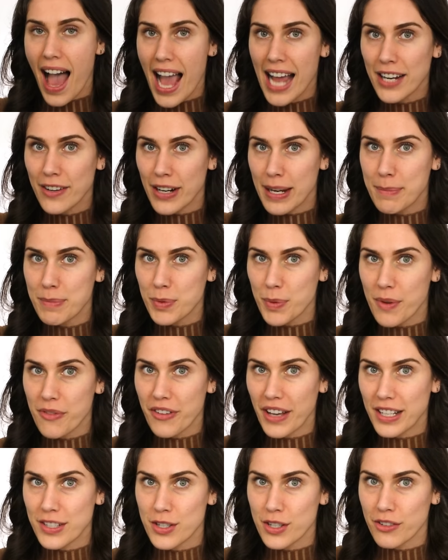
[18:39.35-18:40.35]
eye creams will
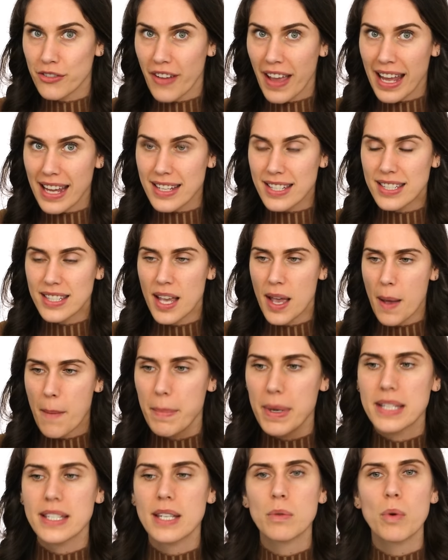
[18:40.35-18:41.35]
fix your face.
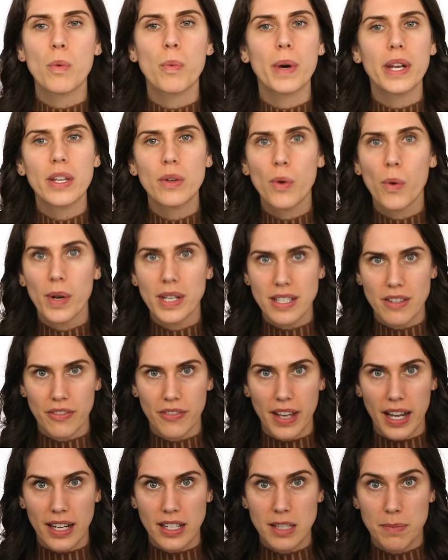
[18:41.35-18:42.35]
But it's like, well, what are you going to
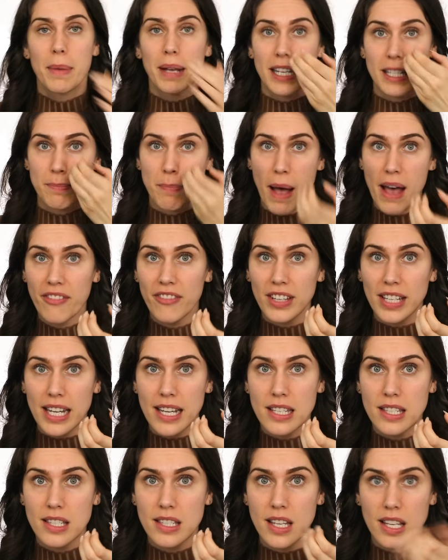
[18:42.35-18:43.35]
fix? Because
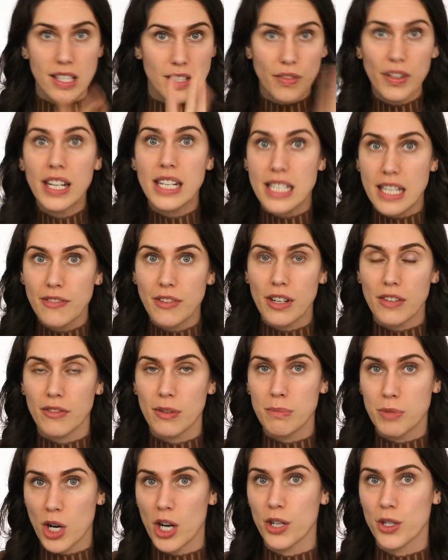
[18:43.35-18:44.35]
puffiness is very different
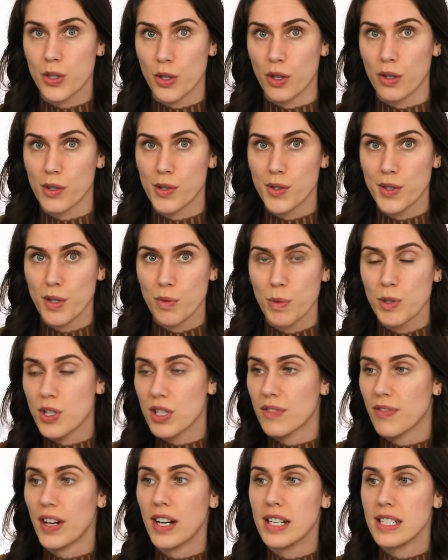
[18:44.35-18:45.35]
from dark circles, which
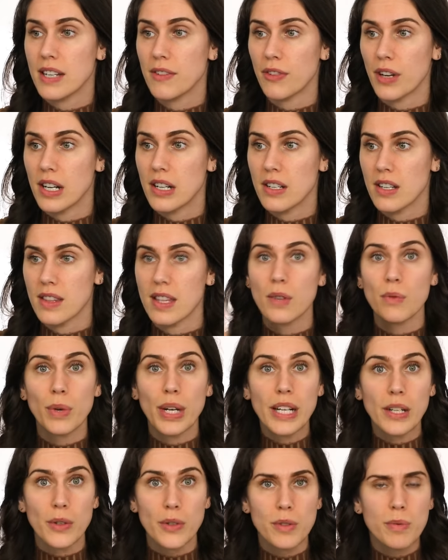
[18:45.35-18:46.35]
is very different than
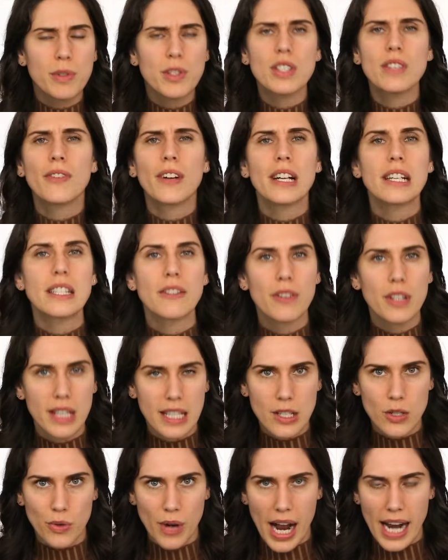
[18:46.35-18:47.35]
wrinkles, which is very different
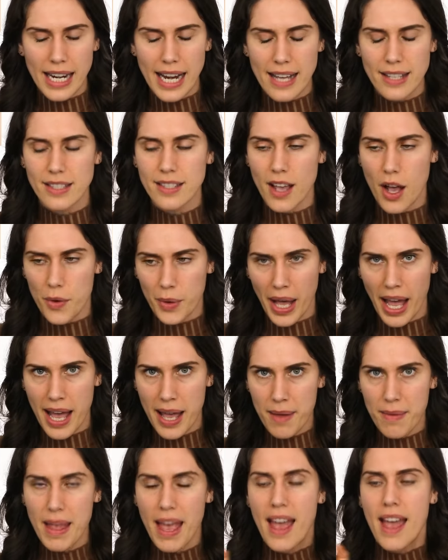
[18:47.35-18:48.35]
than dryness,
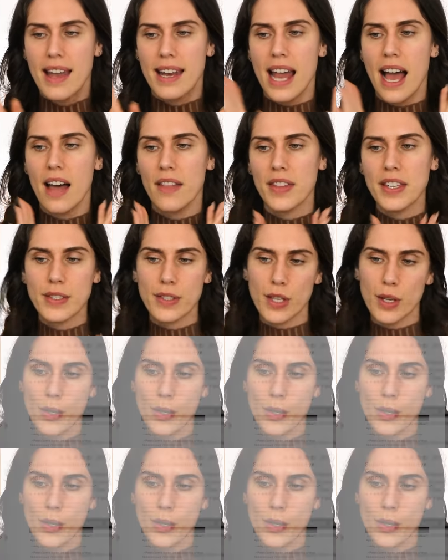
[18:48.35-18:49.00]
okay? Now, this